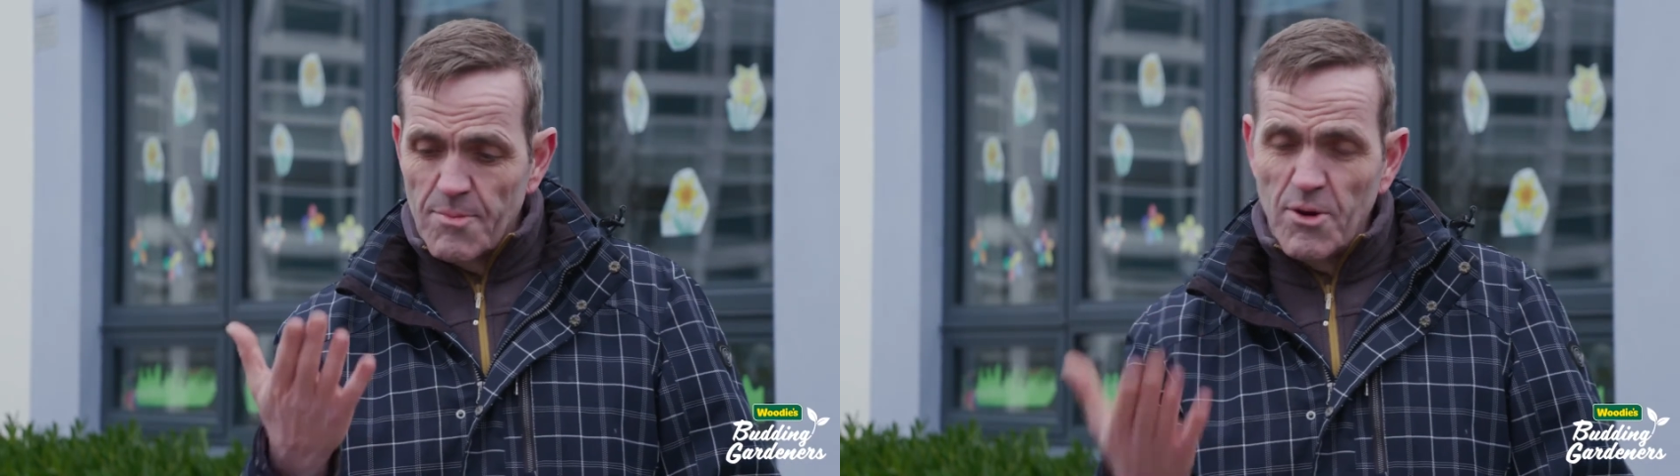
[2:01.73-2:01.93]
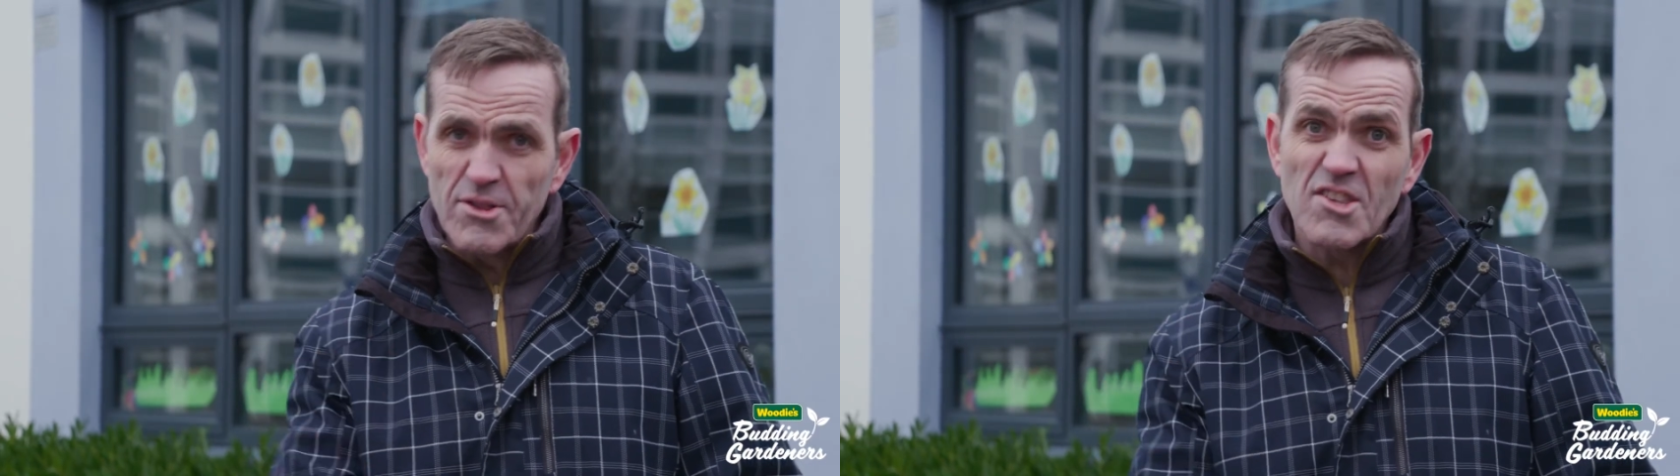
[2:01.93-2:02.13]

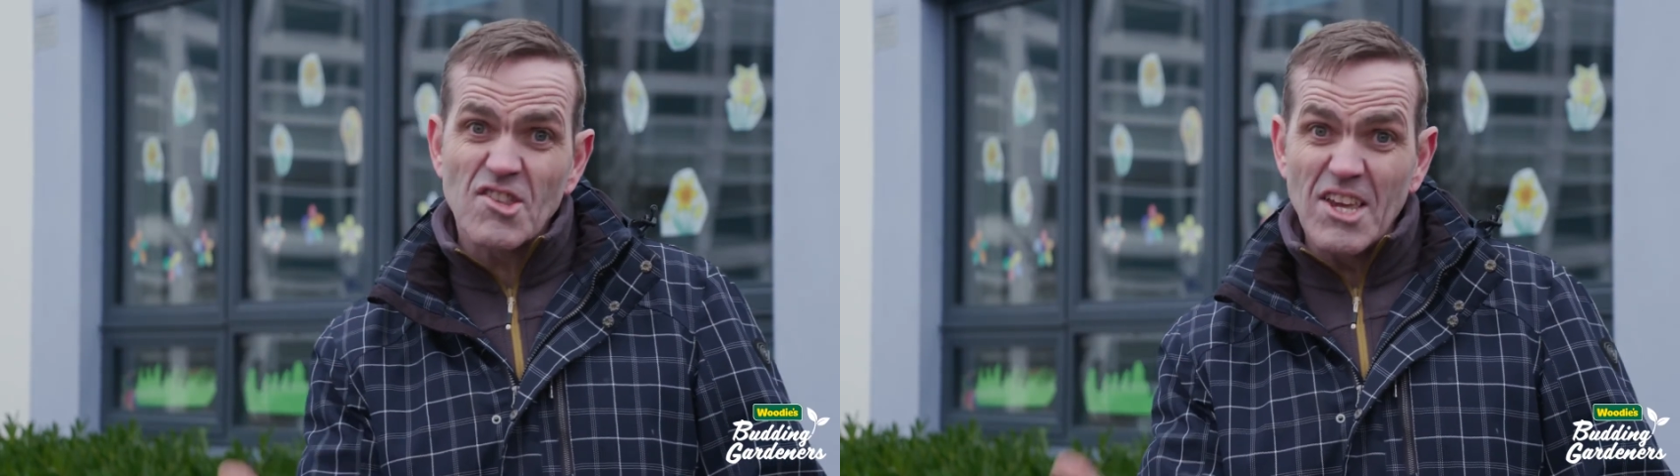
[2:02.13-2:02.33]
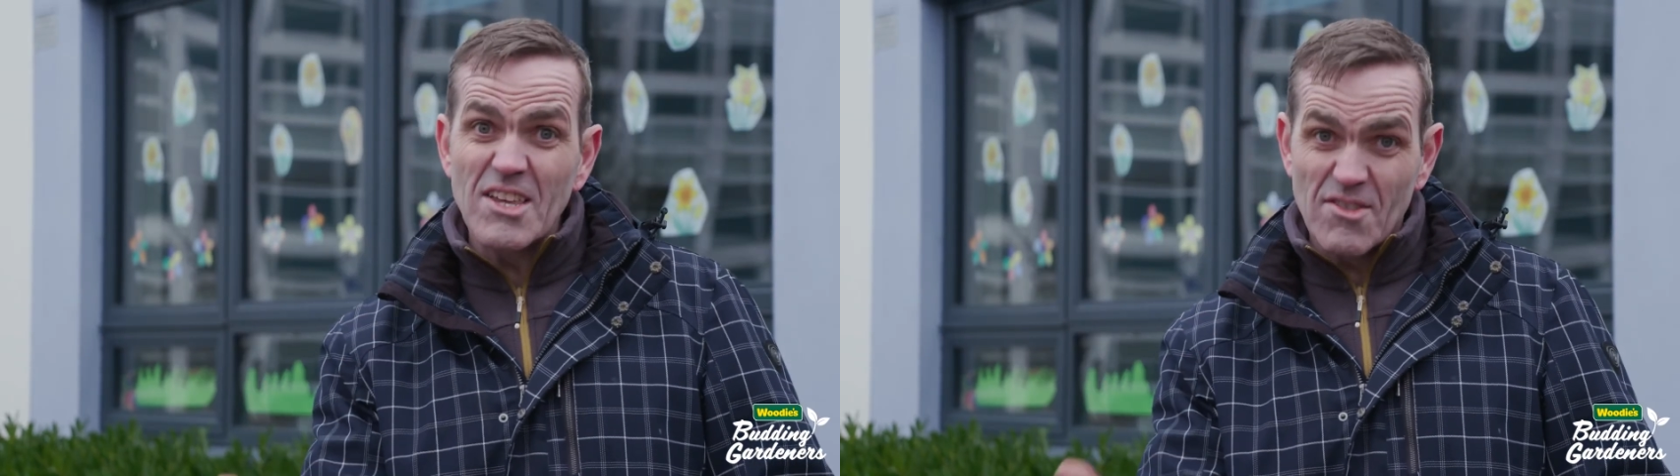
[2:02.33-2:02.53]
put the
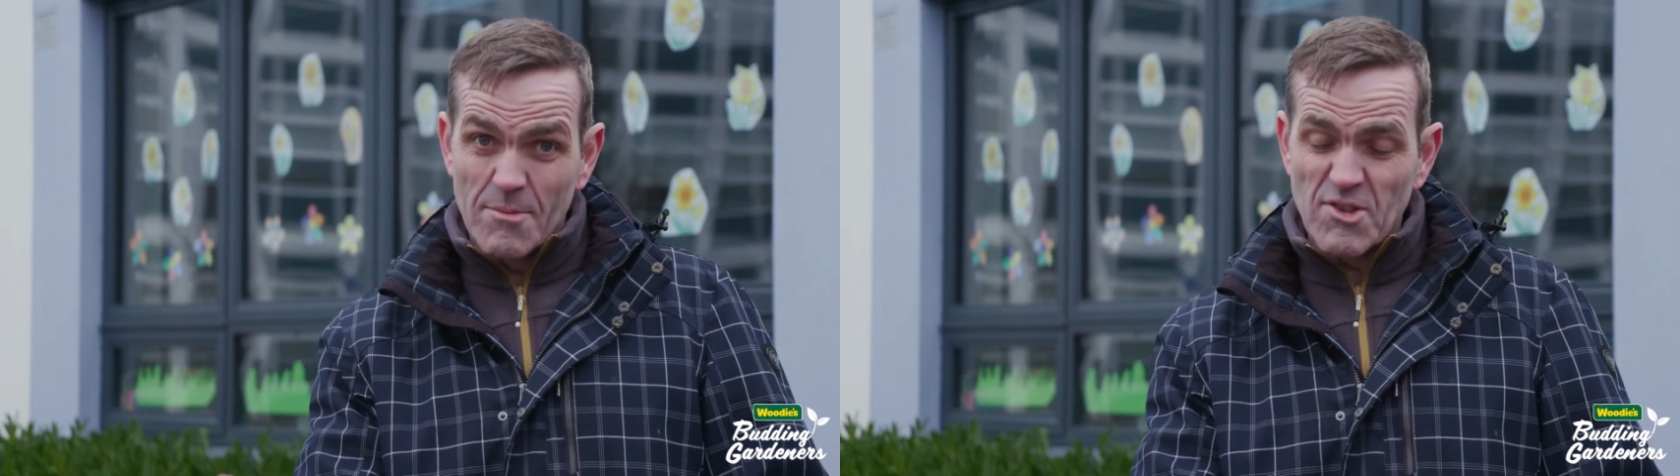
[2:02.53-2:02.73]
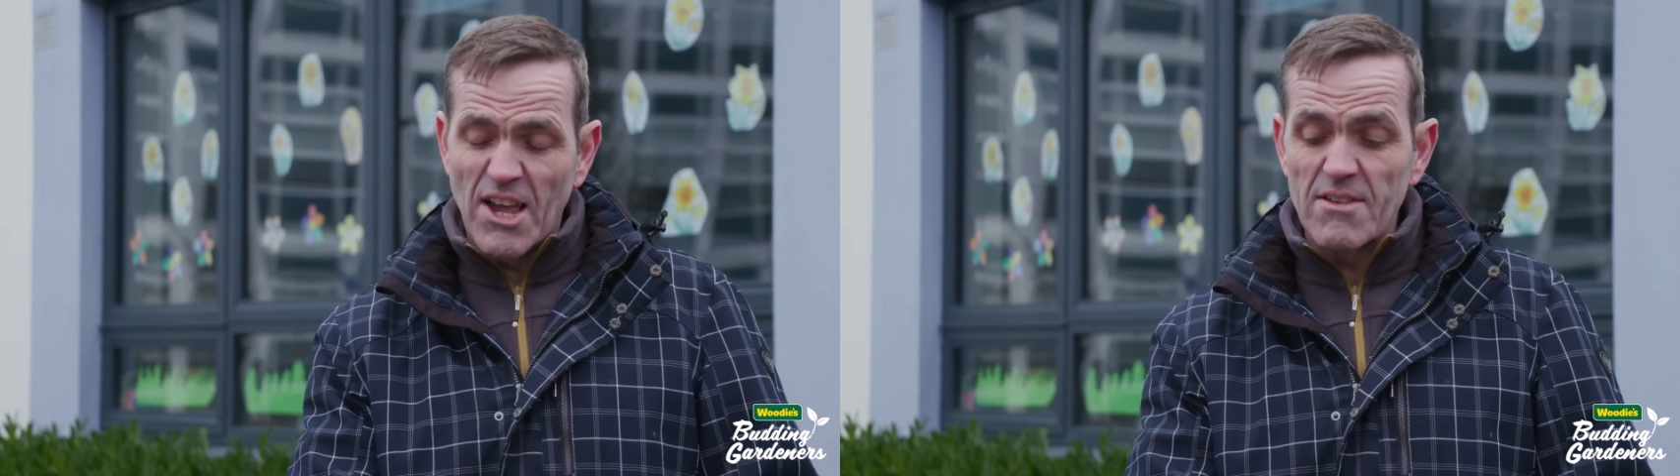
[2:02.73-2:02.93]
seeds
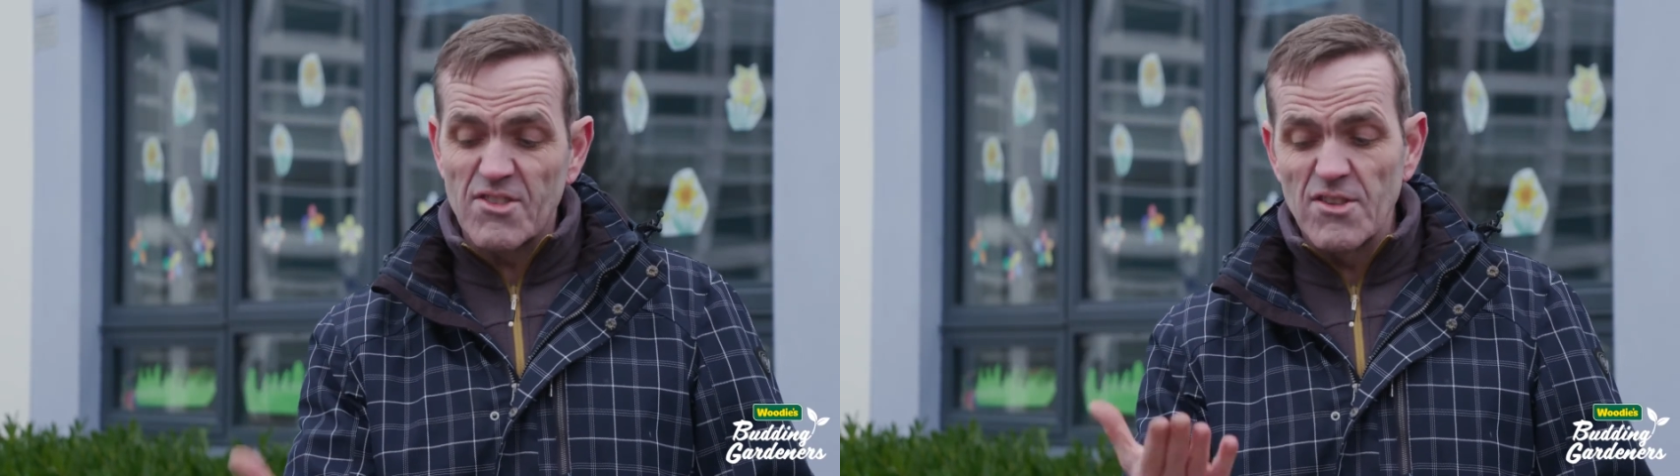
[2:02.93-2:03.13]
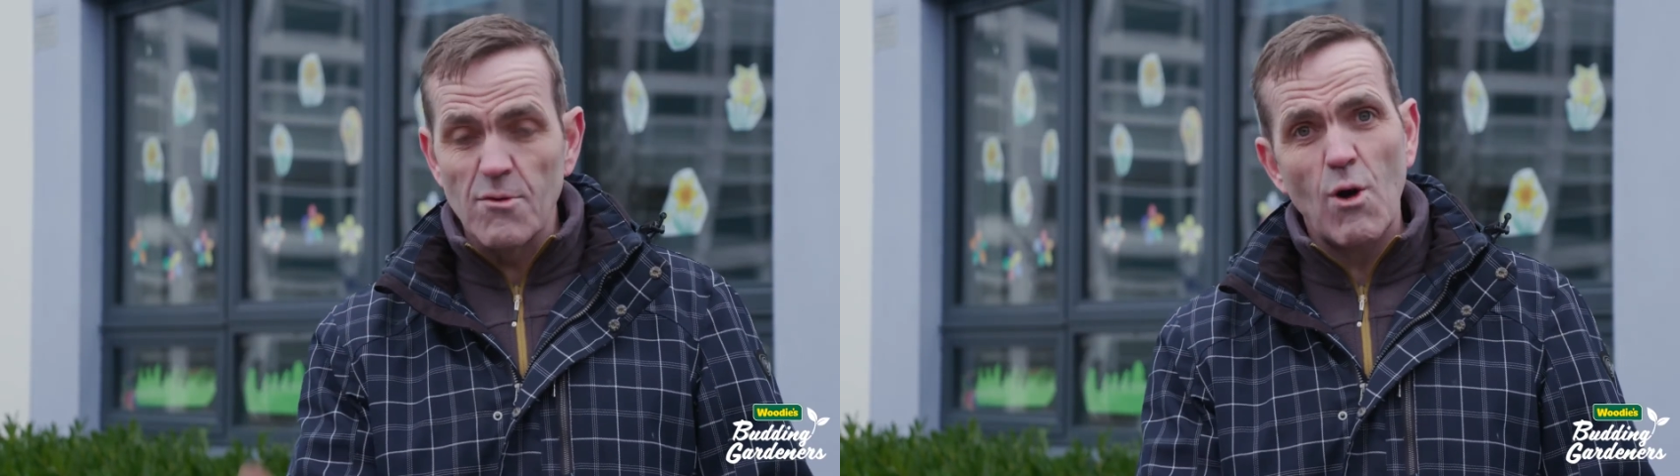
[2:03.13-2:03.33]
themselves into